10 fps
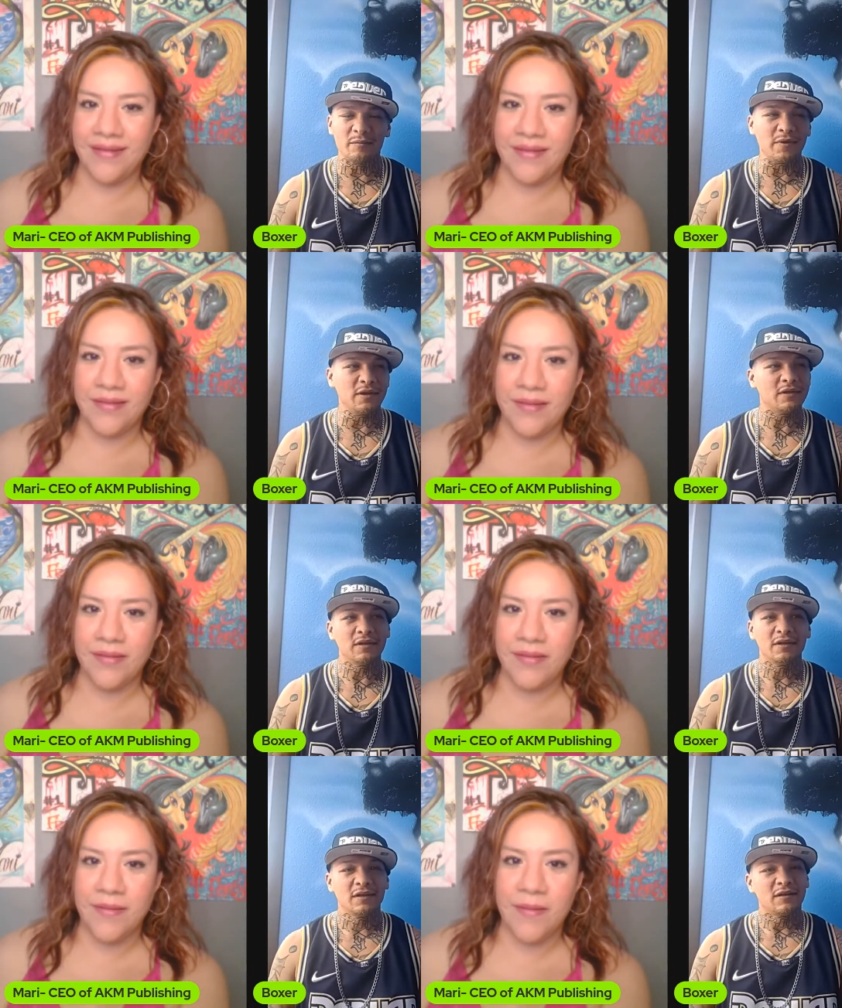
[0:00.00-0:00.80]

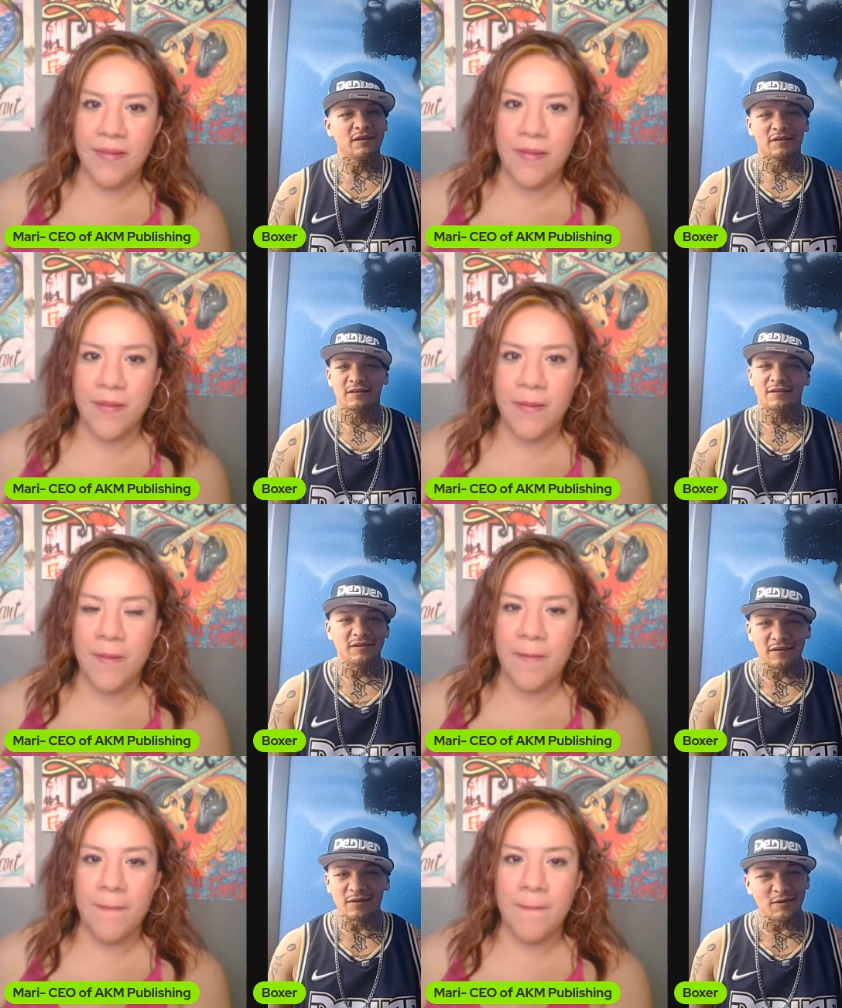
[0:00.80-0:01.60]

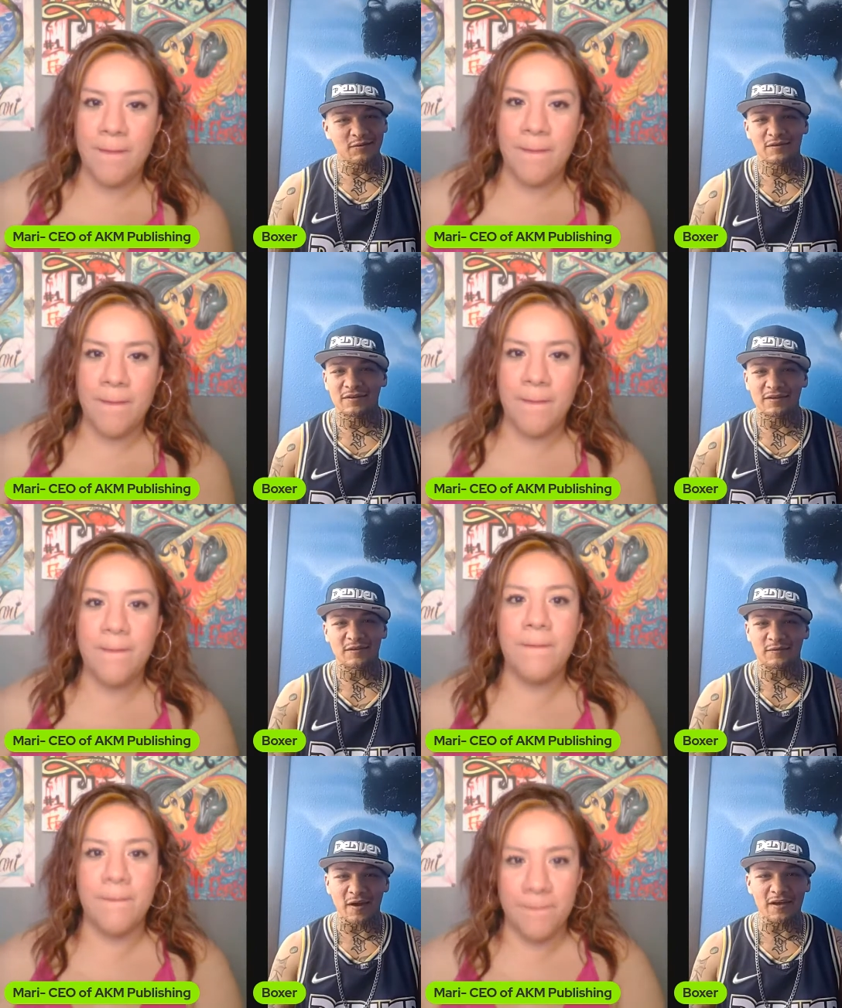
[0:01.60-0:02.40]
Speaker 1: you know,
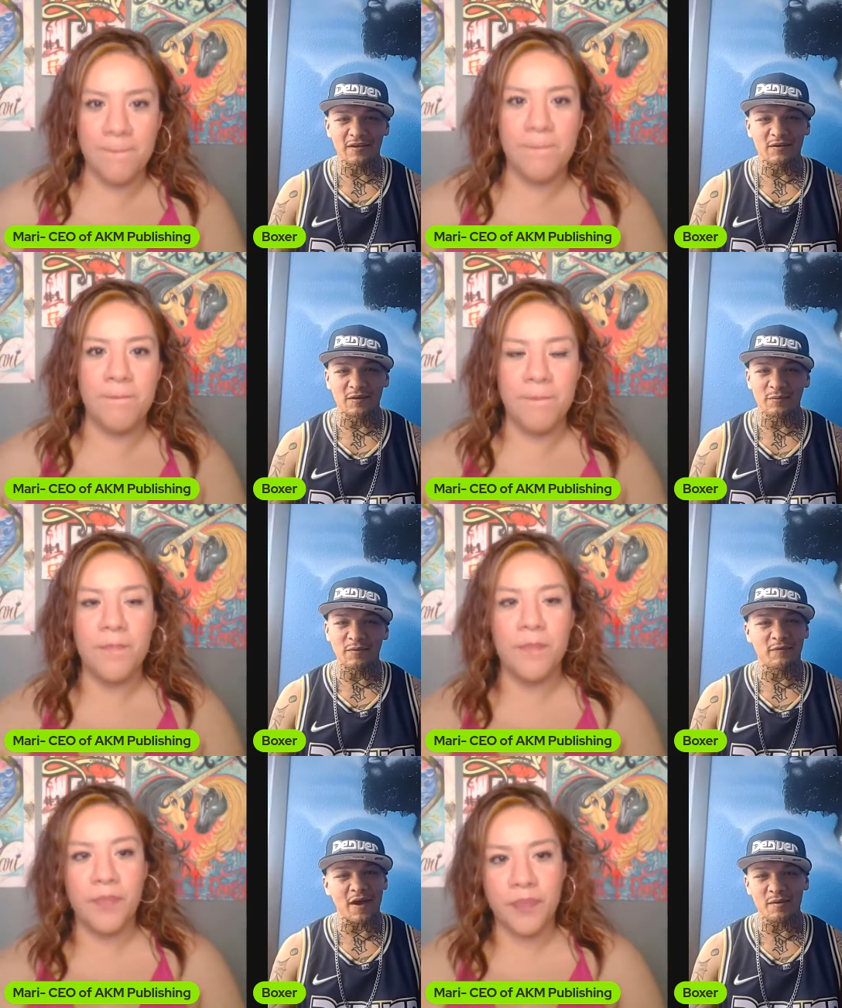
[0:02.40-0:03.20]
to fight, you mm-hmm. know, I'm
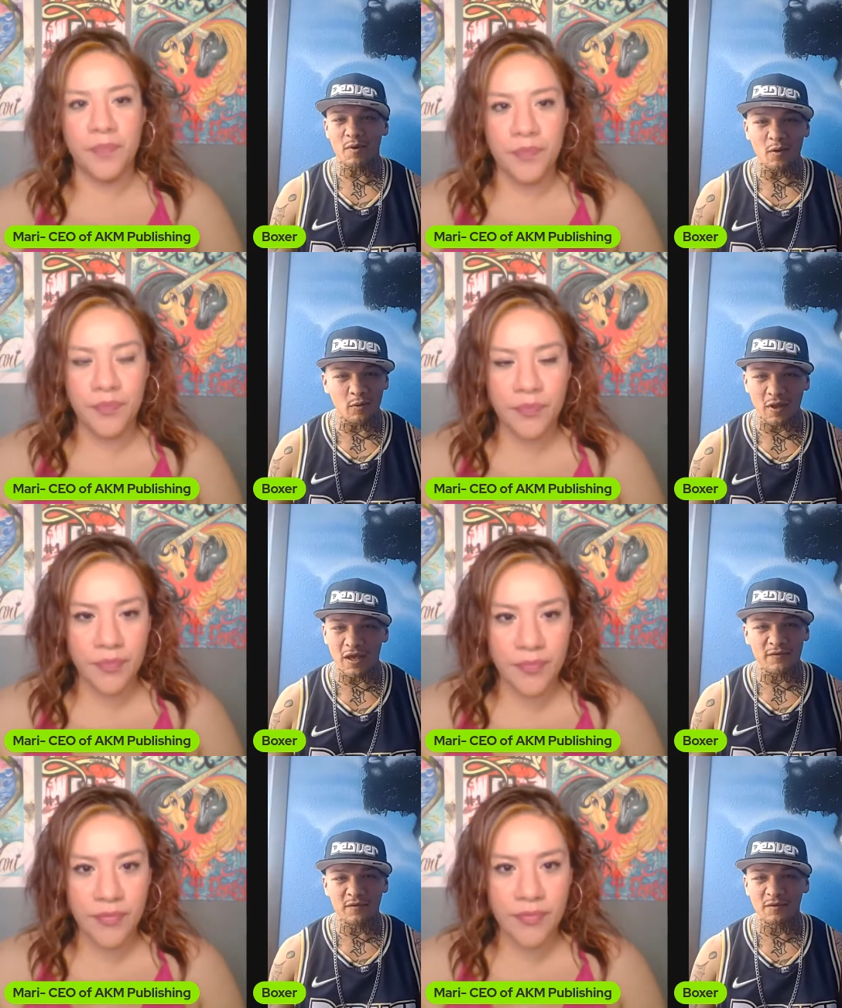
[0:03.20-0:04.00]
fighting my whole
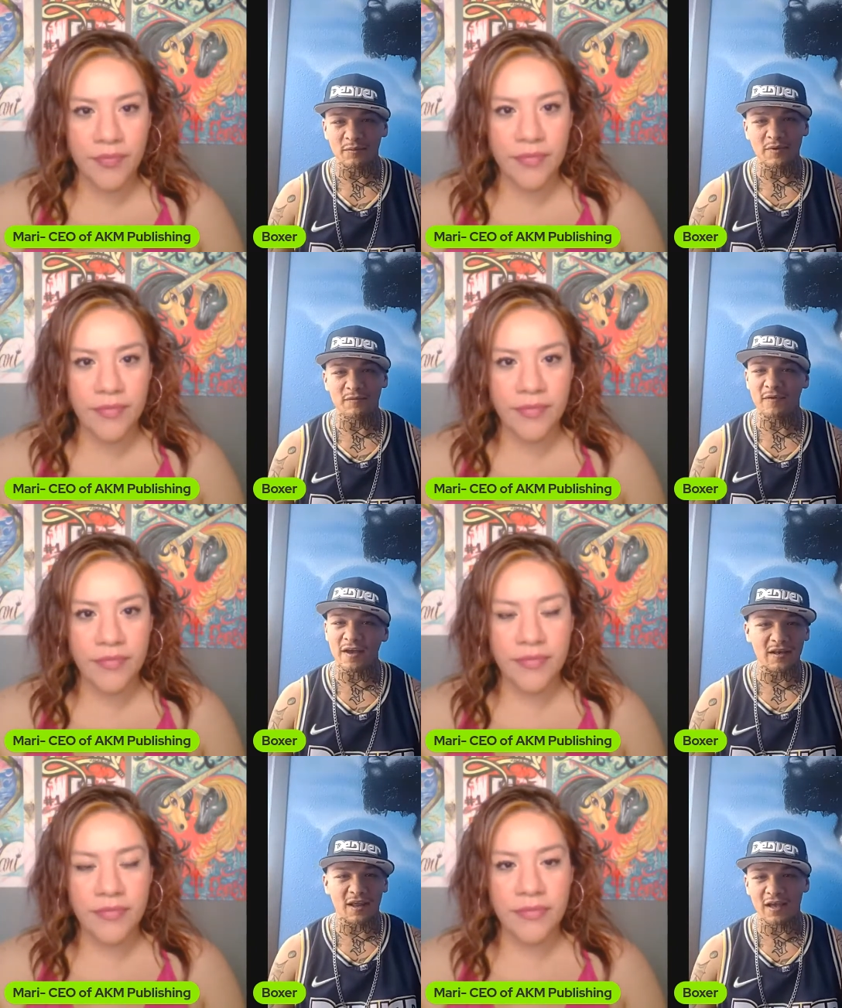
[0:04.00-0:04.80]
life, you know, I'm
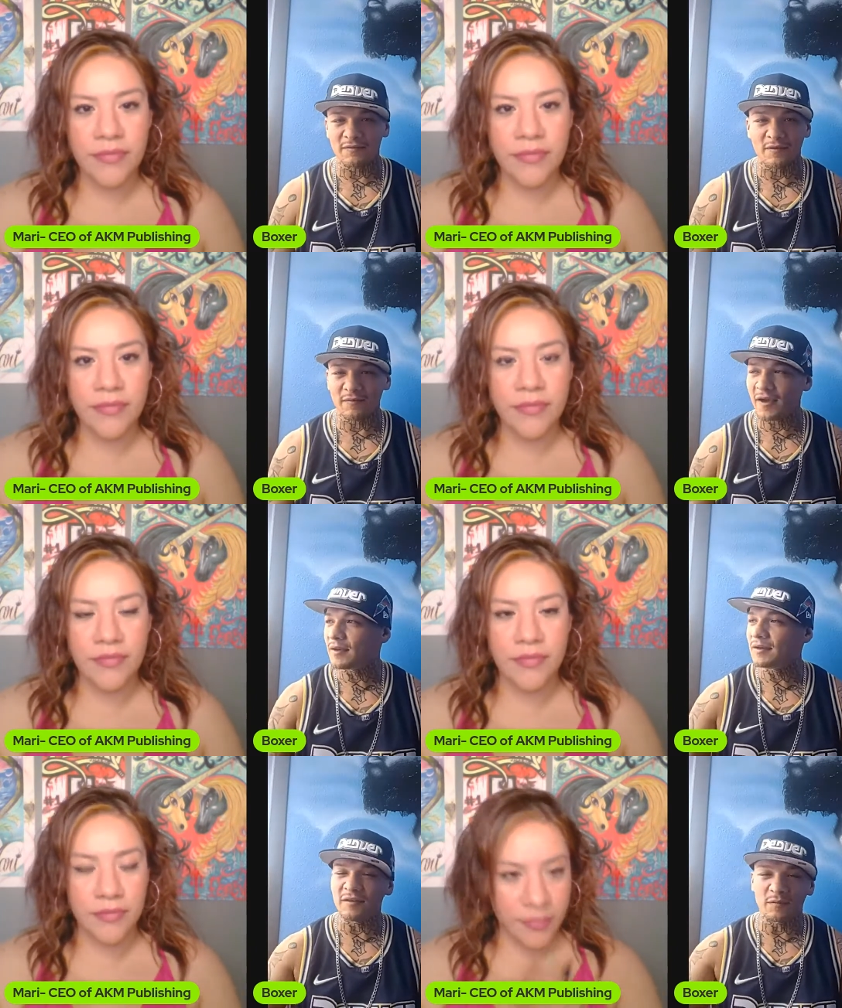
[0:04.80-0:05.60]
fighting life, I'm
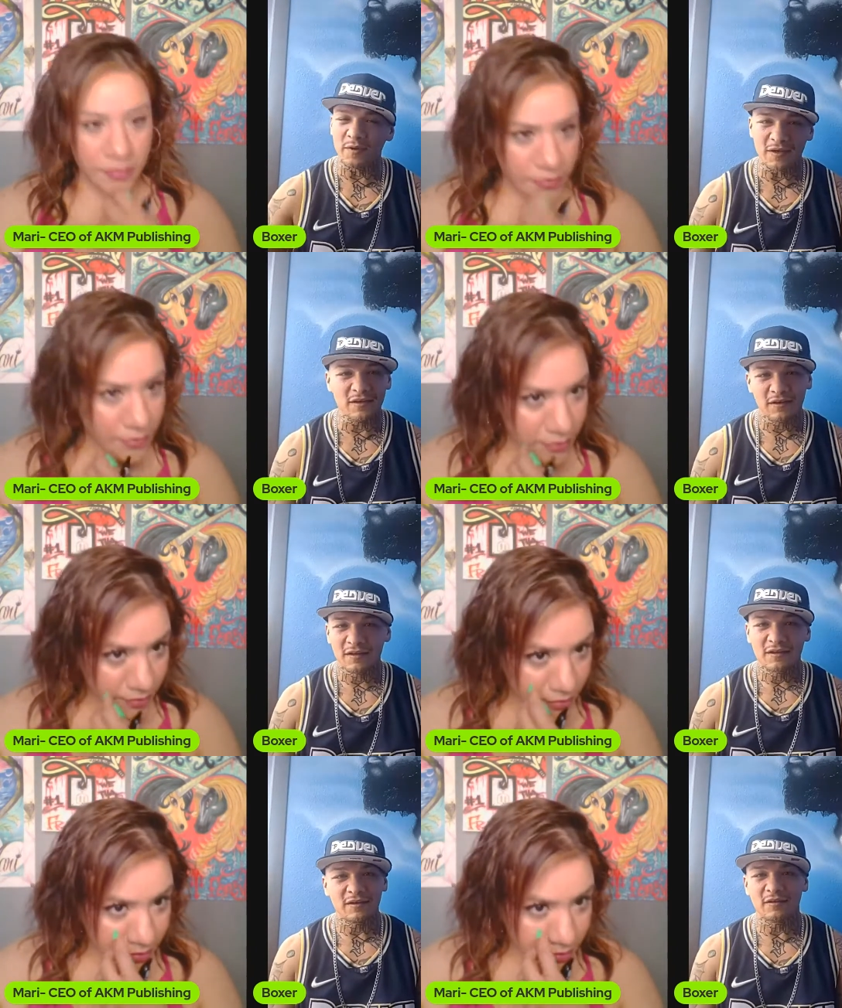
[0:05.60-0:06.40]
fighting in the ring,
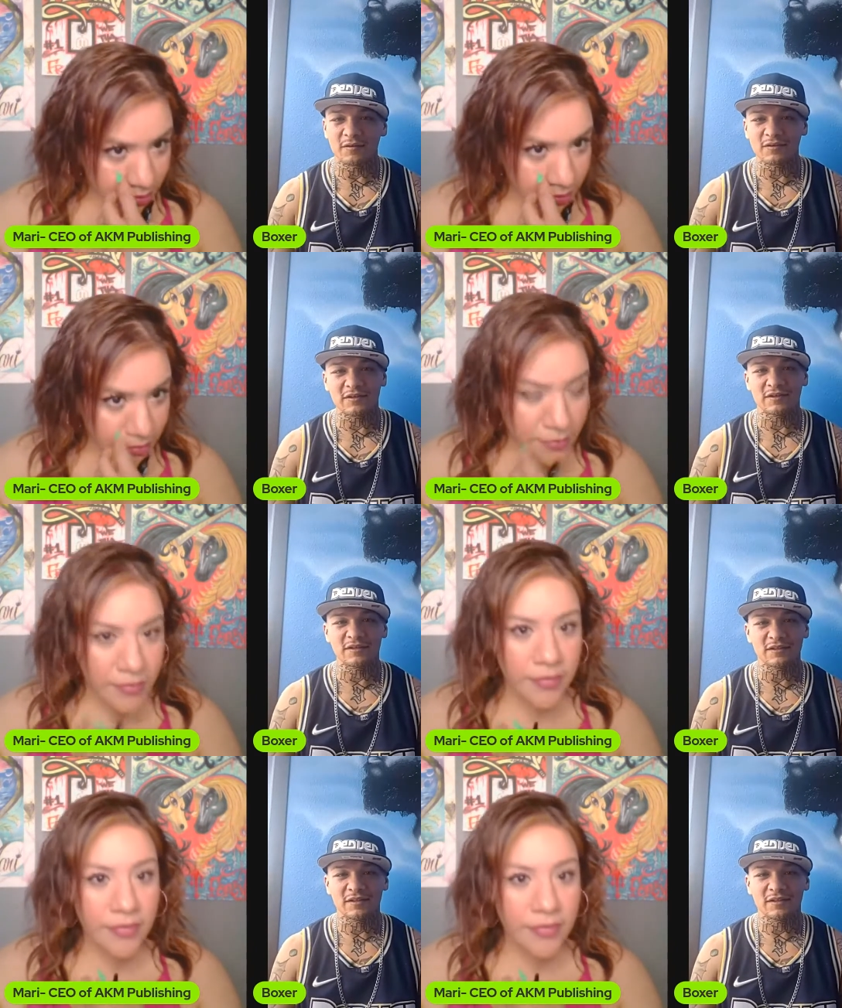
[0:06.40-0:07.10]
you know, just